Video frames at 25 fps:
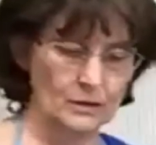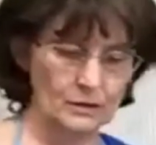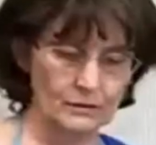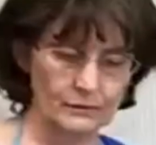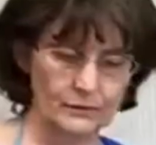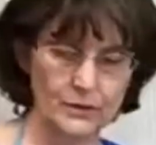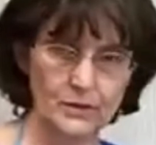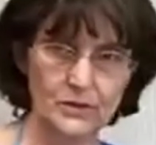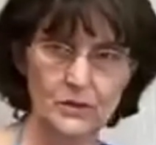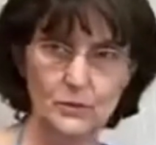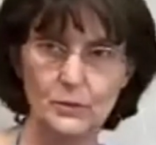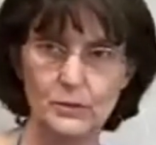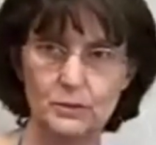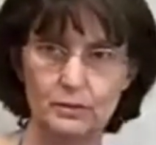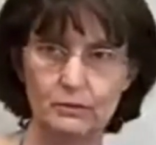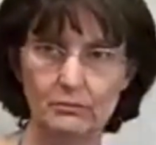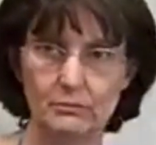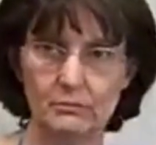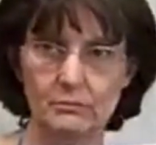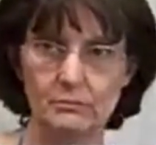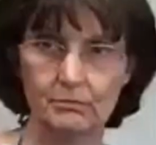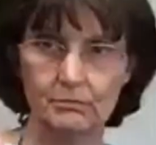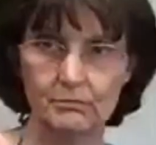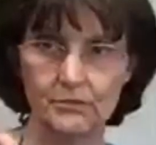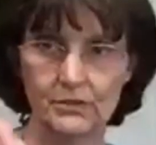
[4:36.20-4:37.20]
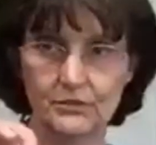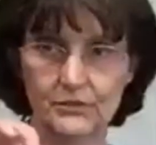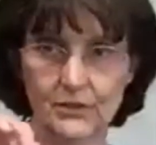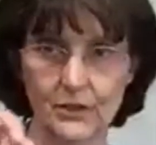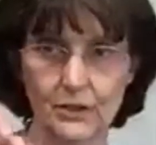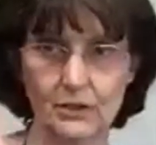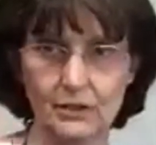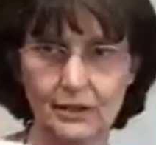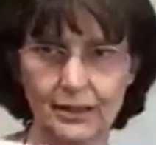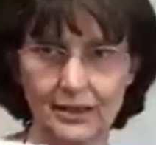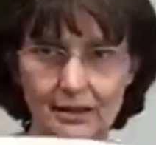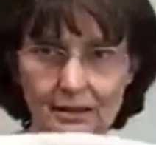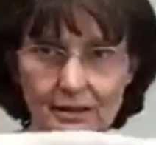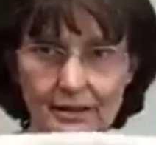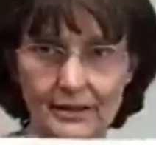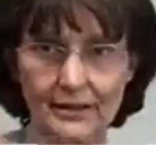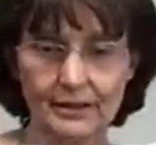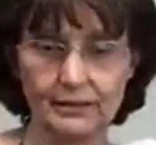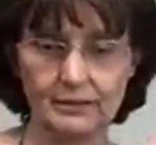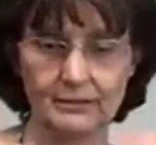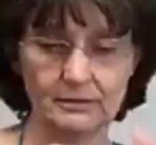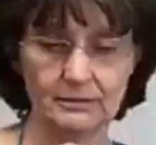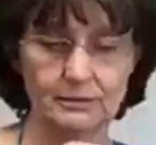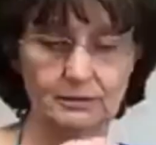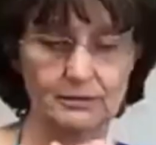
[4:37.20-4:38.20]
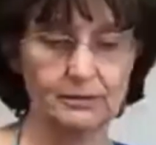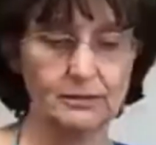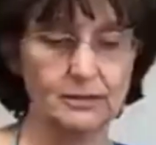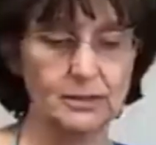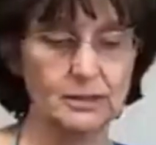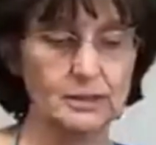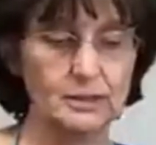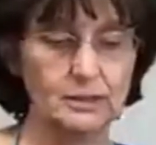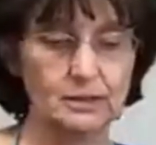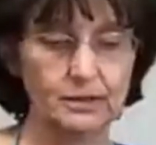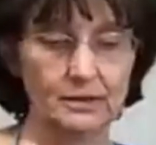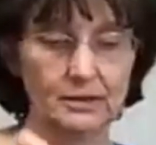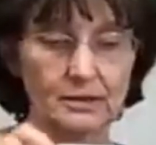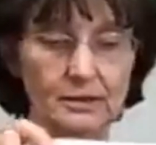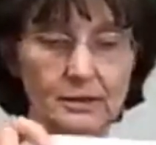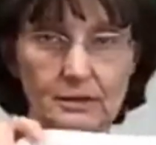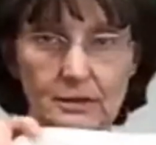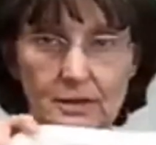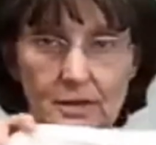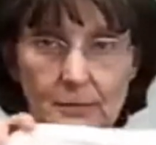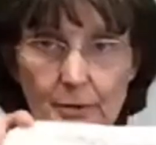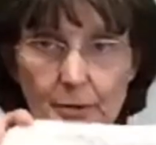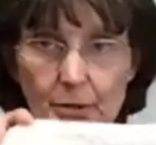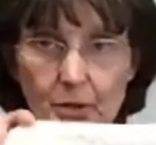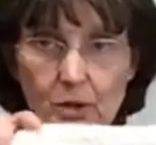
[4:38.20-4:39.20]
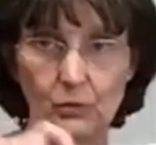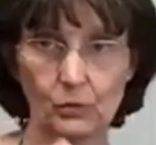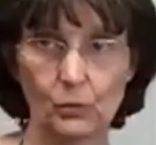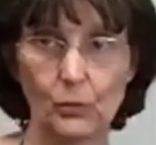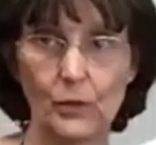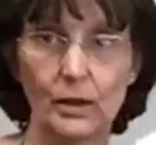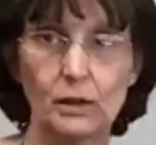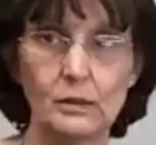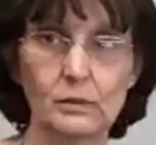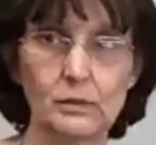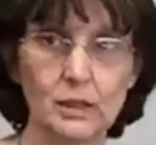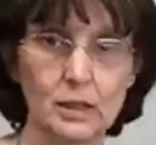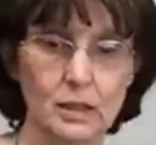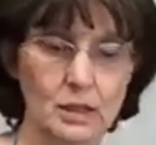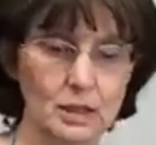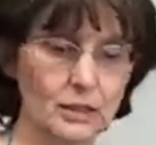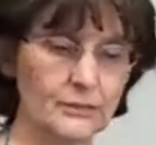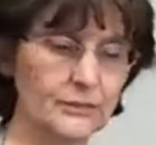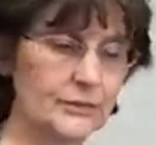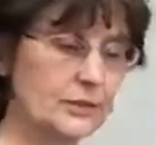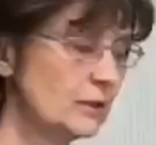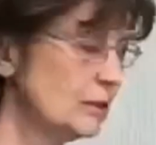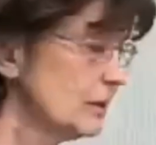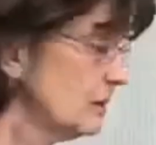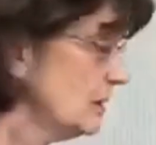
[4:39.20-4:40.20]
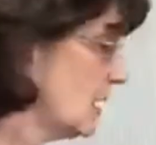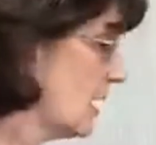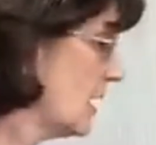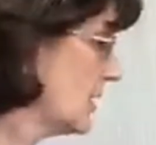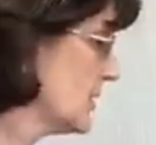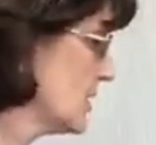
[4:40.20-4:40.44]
This one is fairly clean. It's been well loved. I